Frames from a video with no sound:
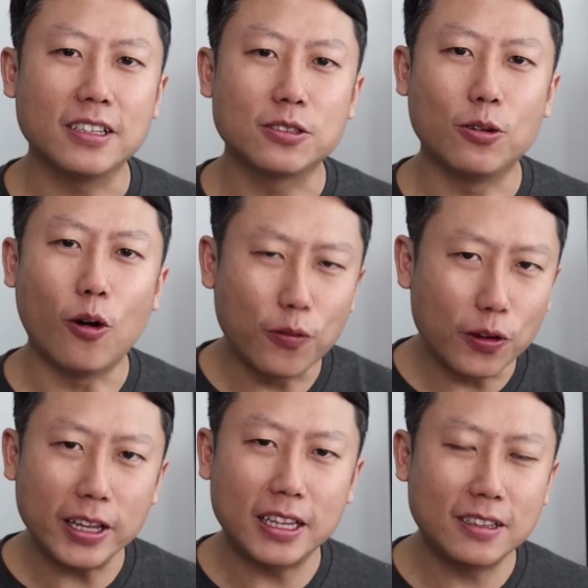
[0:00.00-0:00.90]
So
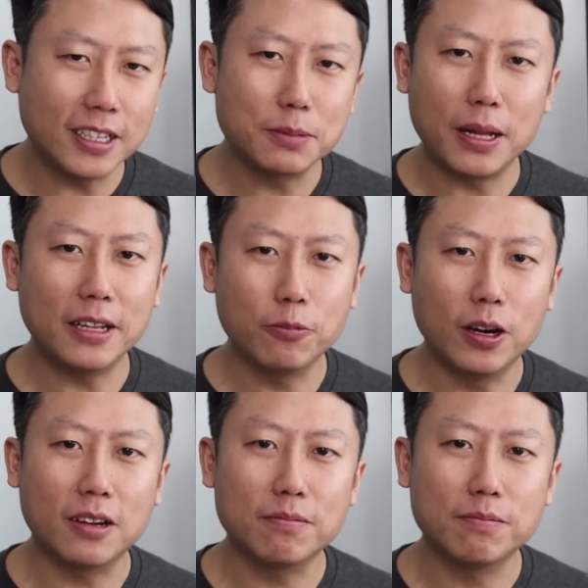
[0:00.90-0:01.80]
hopefully this plan
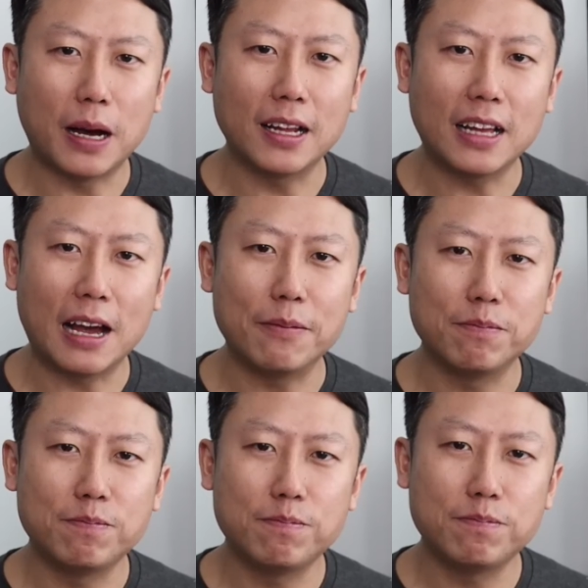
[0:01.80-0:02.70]
work, but I'm
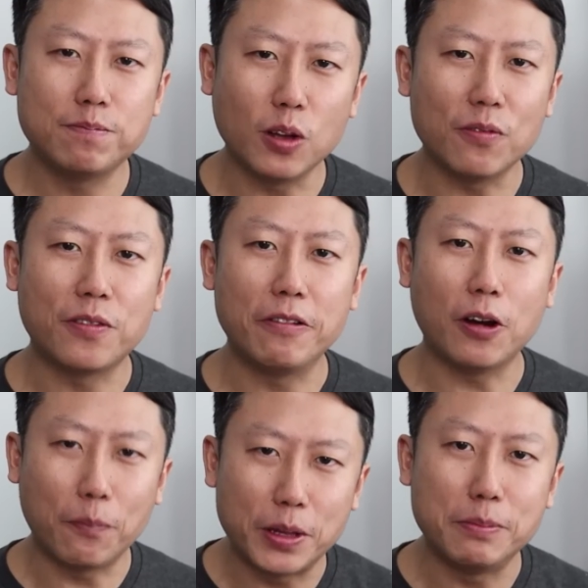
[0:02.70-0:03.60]
not very
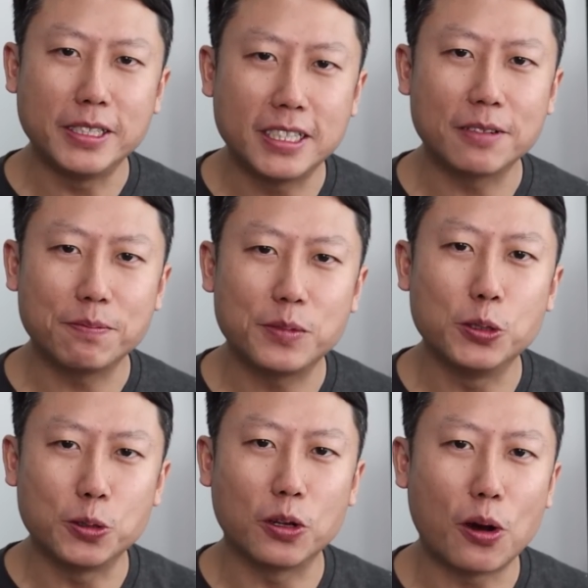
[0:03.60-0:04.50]
optimistic due
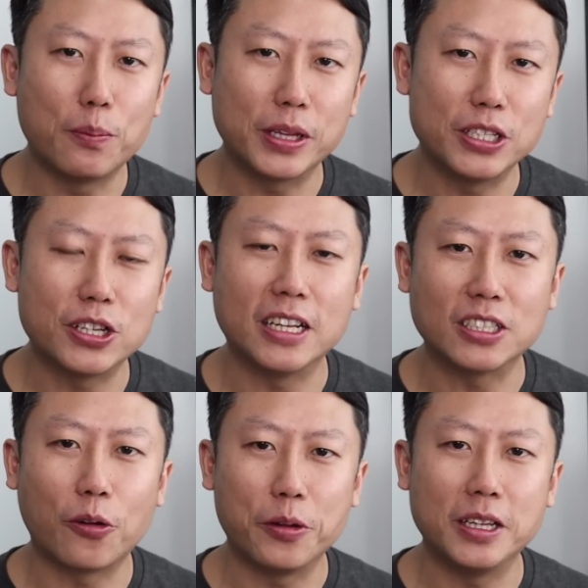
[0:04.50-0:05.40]
to the competition that's
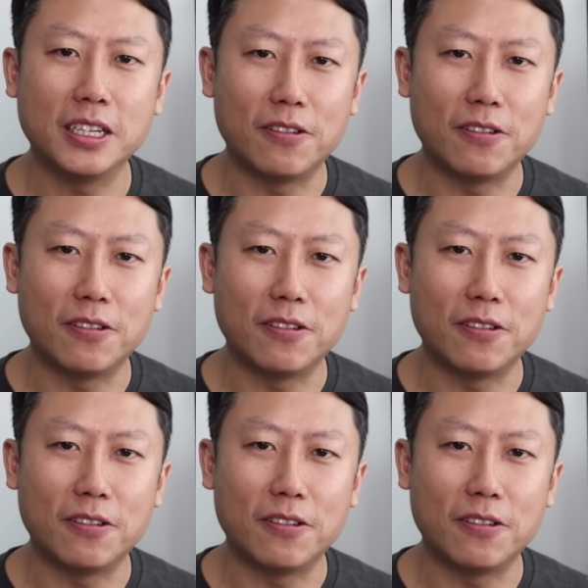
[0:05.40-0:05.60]
already